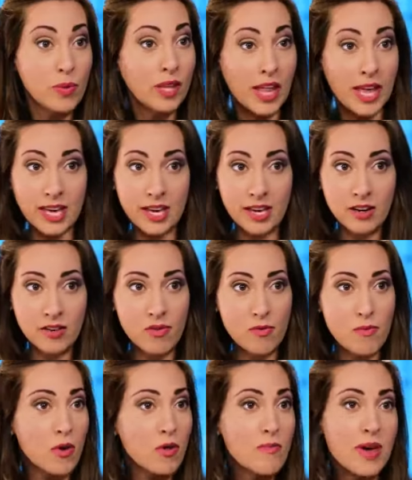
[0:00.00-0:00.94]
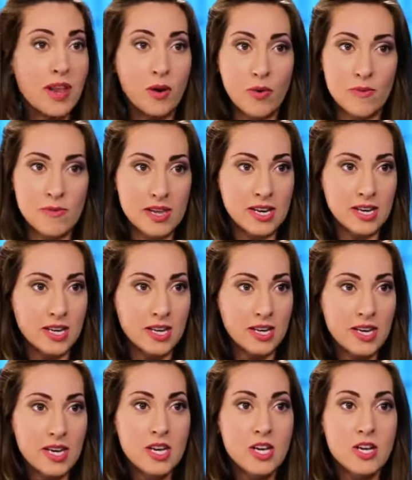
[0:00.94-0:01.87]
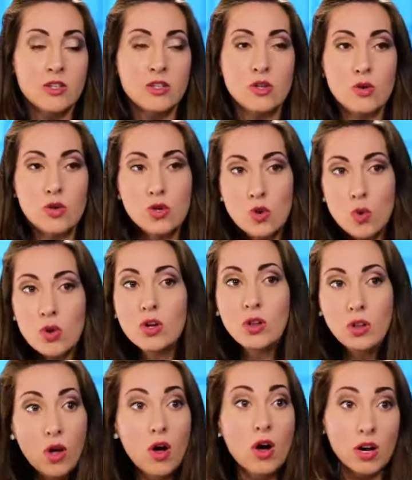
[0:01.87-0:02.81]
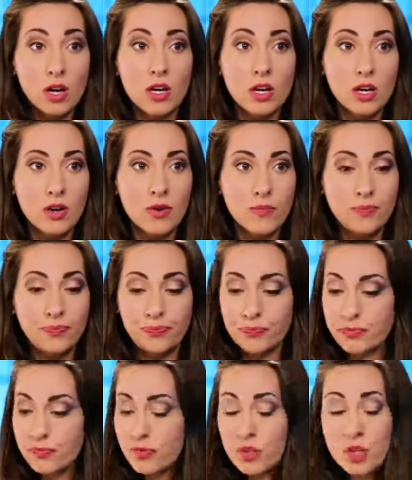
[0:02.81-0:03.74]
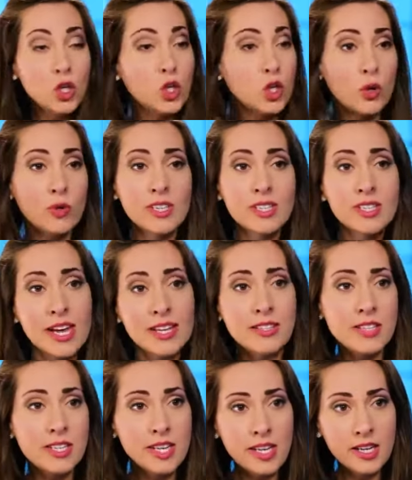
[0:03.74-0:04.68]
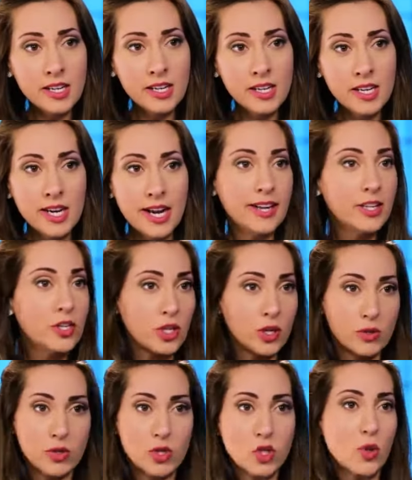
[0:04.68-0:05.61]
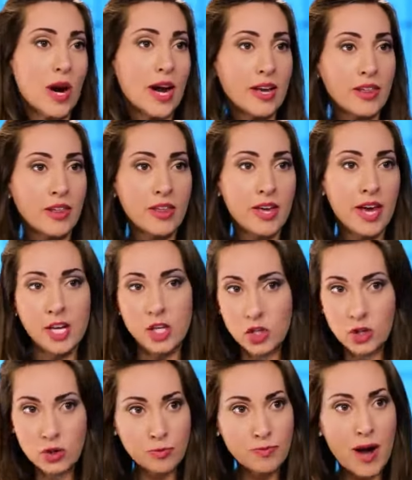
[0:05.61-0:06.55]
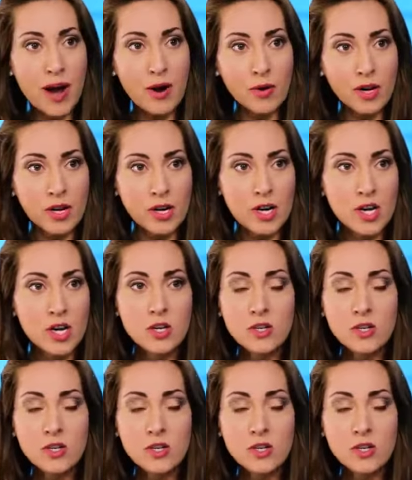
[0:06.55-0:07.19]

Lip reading: We like it for both men and women. So your look shows intensity, it shows strength, it shows power.